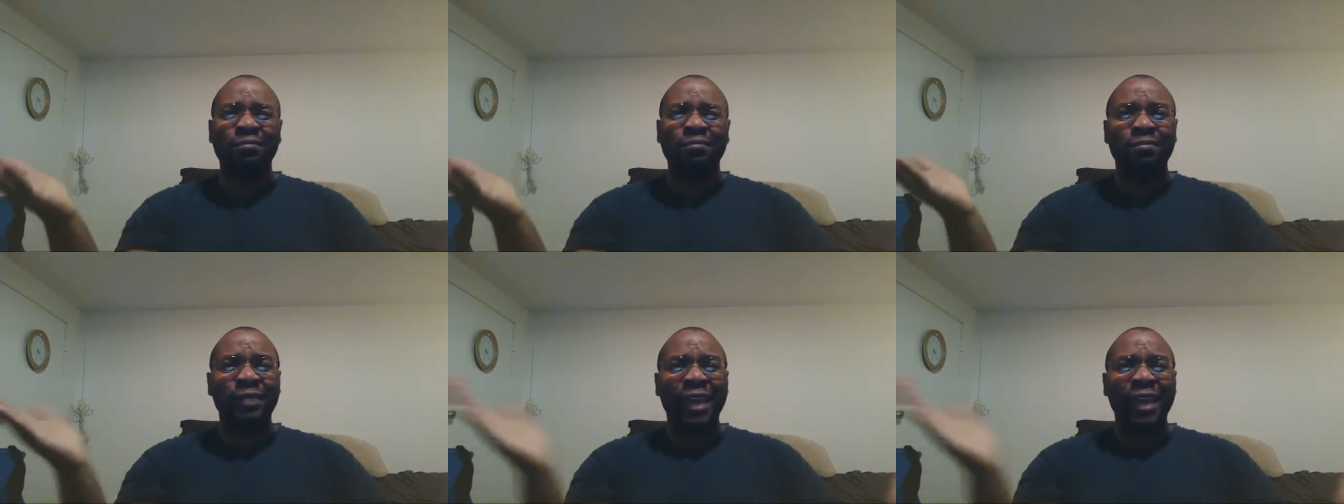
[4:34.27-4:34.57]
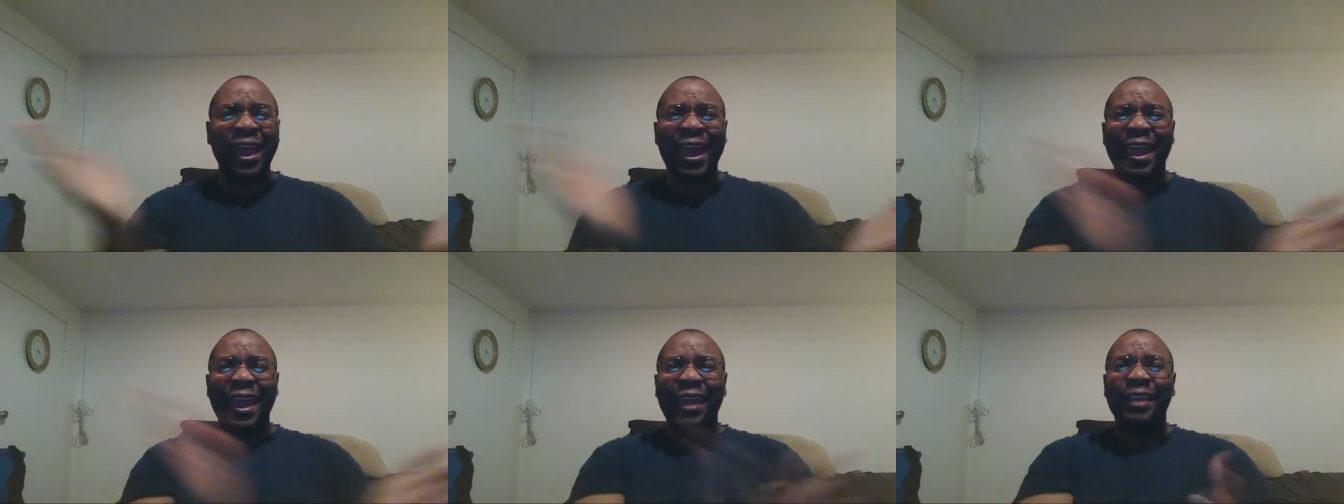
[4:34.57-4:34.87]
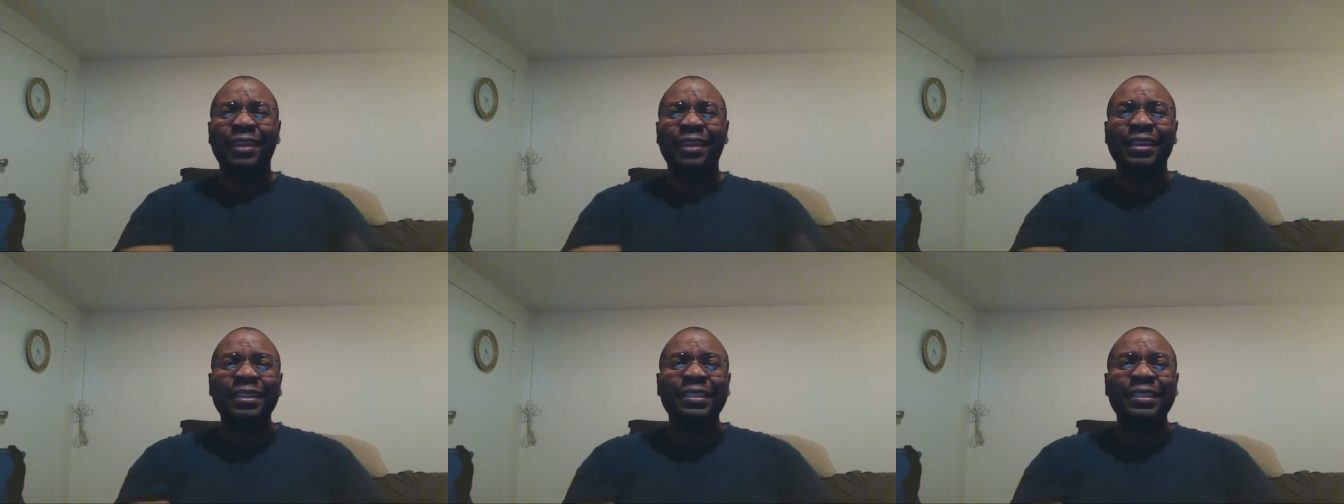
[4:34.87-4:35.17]
hey,
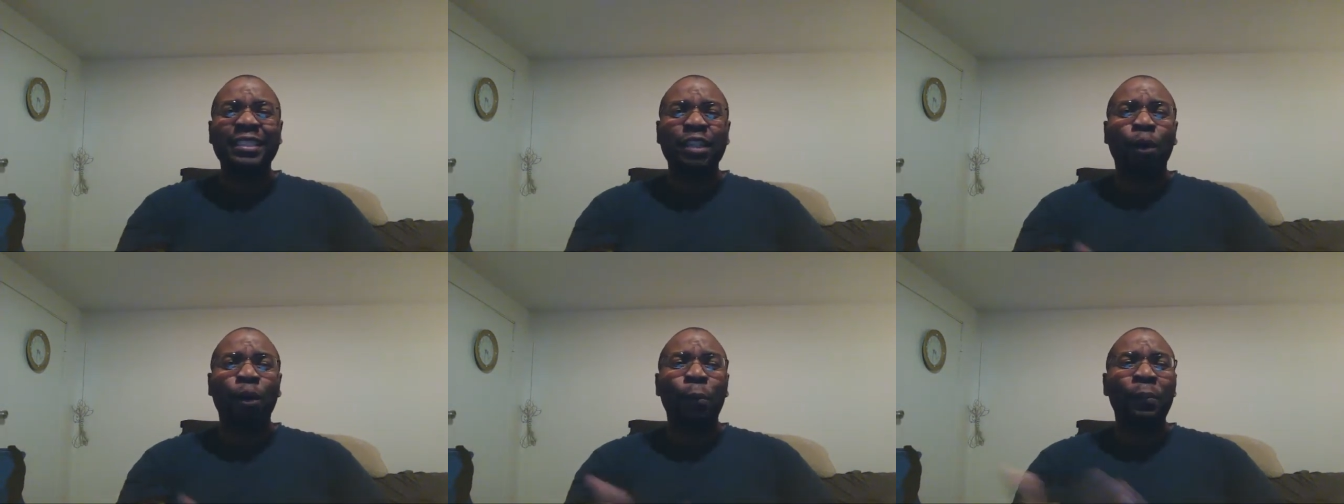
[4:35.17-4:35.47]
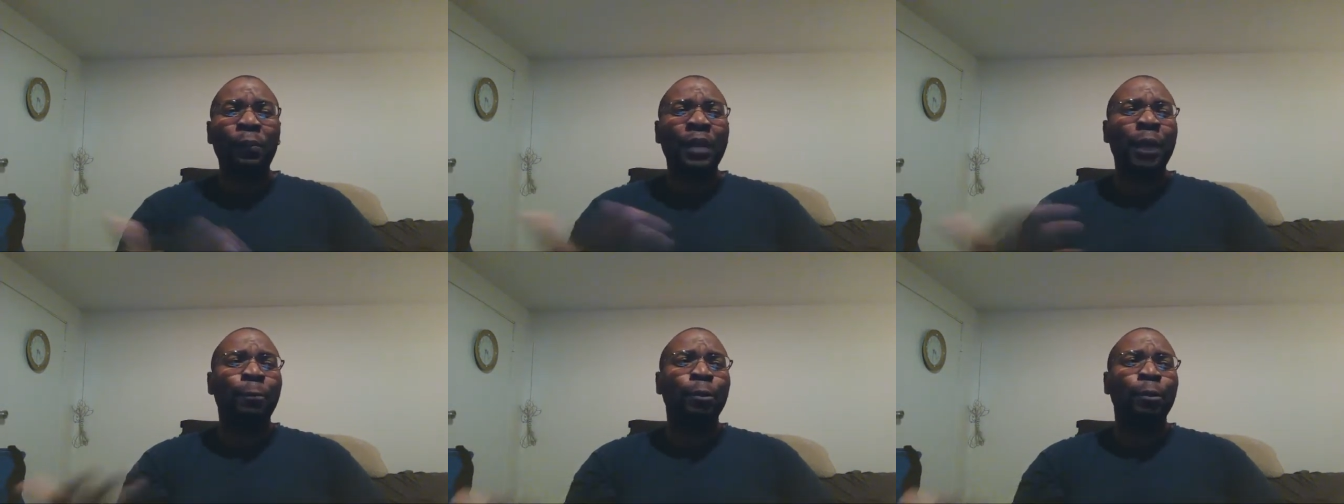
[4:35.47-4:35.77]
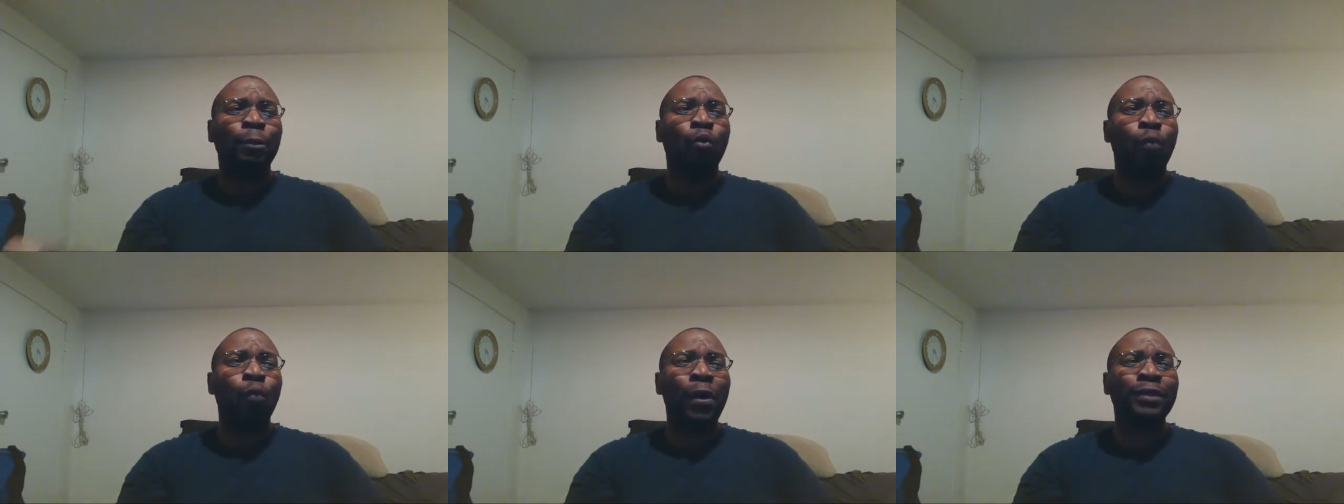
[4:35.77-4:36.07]
some people
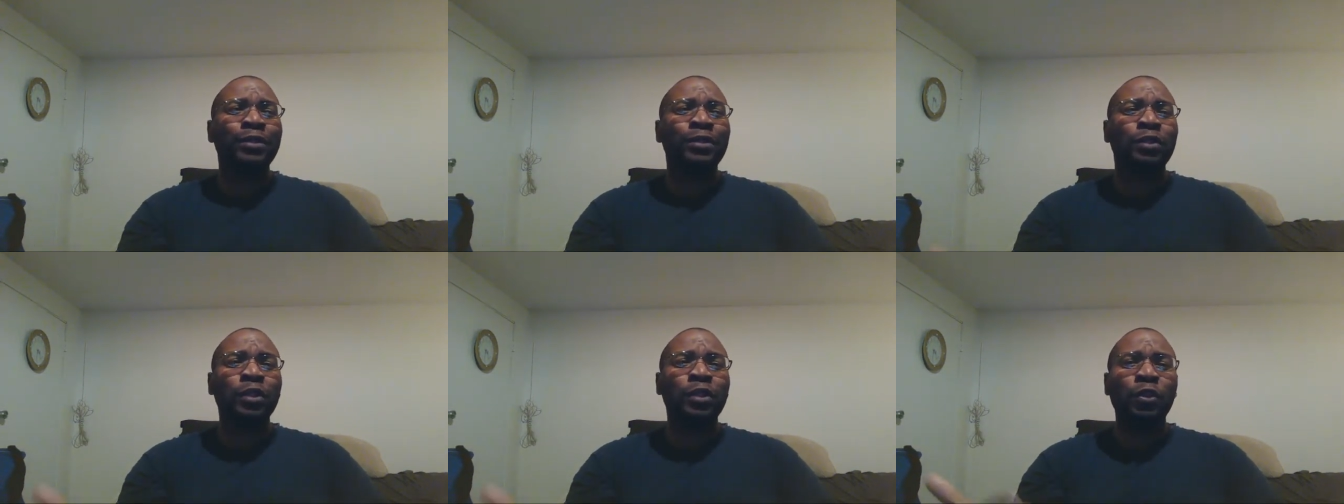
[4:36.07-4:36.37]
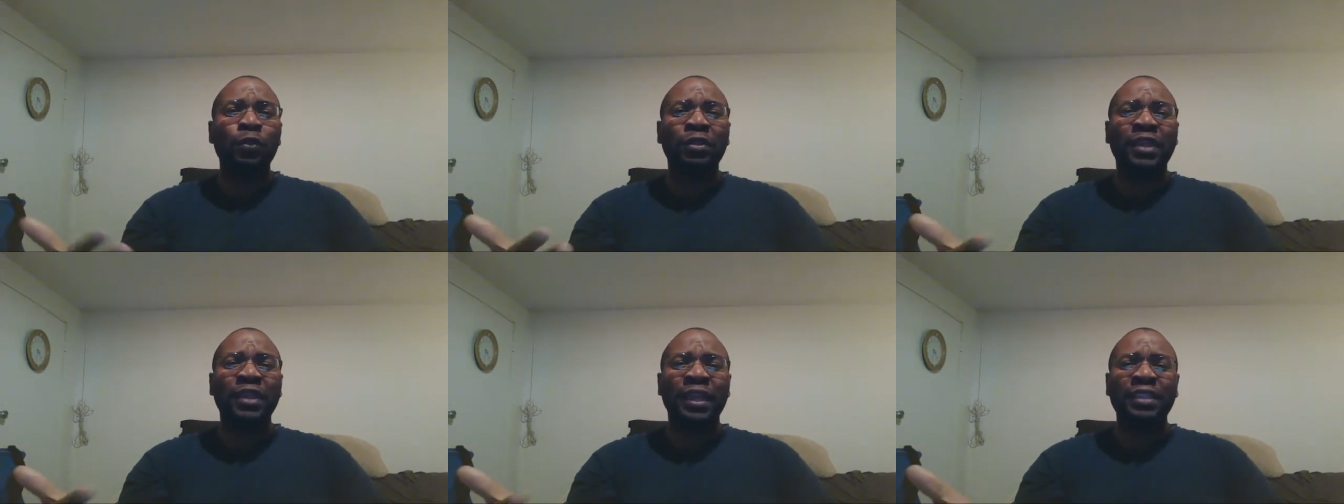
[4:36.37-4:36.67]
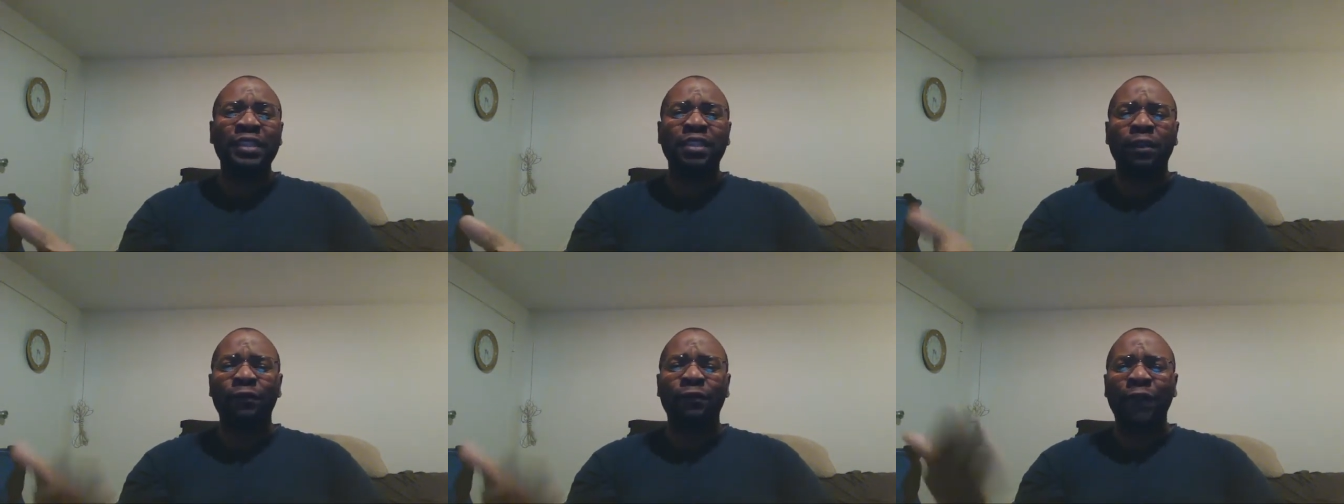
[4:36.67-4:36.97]
want to do things
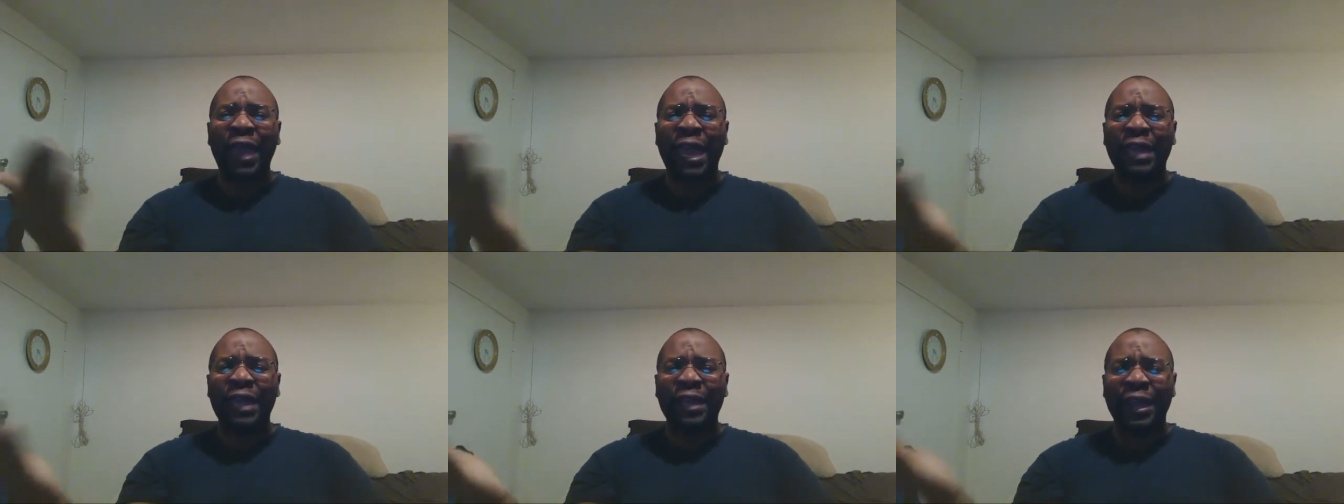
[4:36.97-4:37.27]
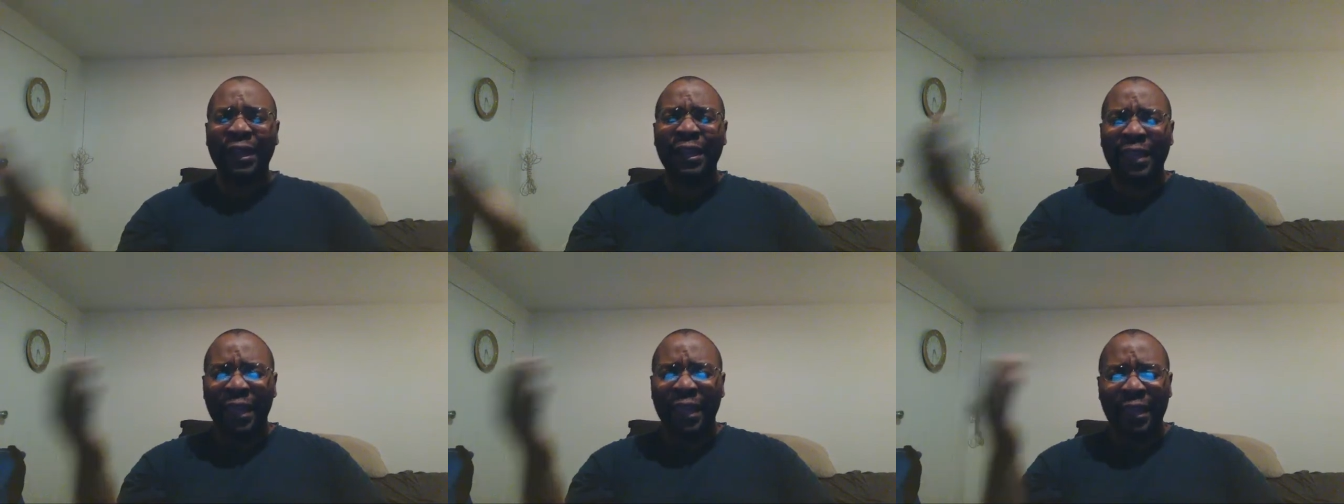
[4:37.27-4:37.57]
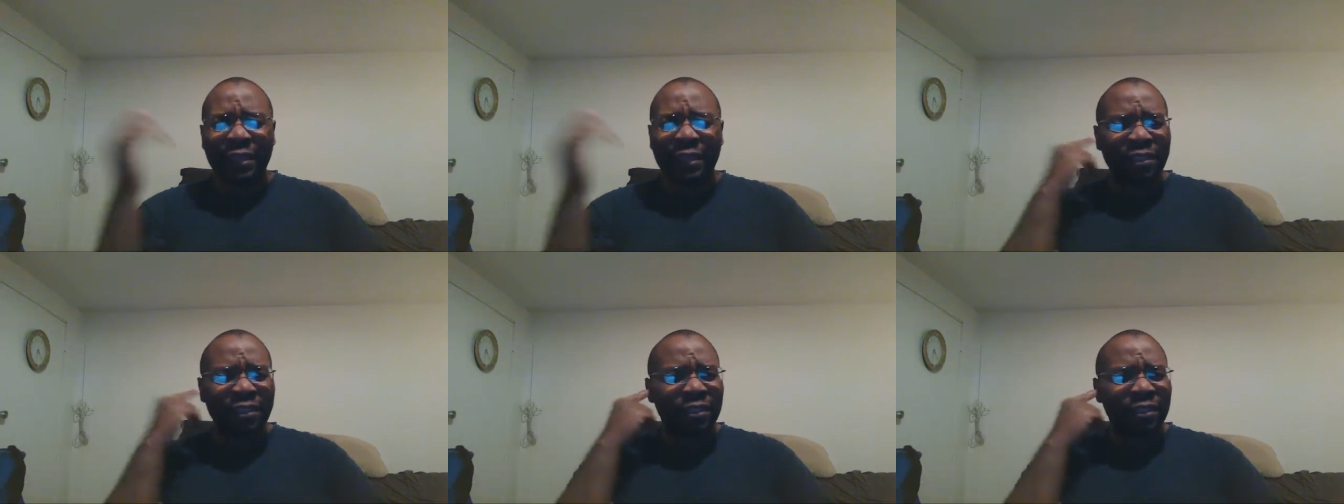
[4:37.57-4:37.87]
in vain, I
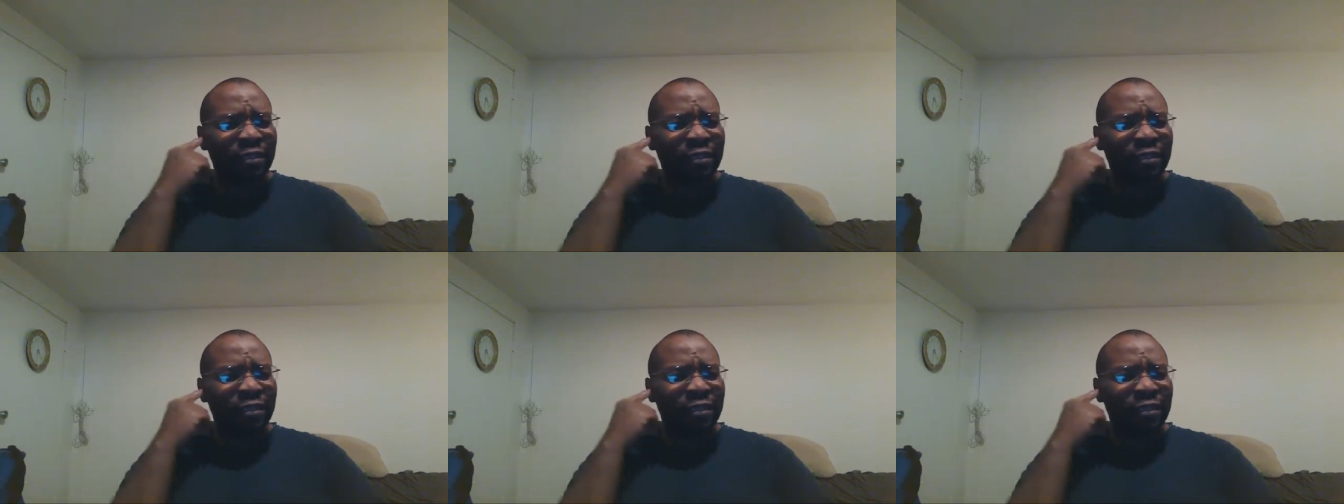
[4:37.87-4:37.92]
guess.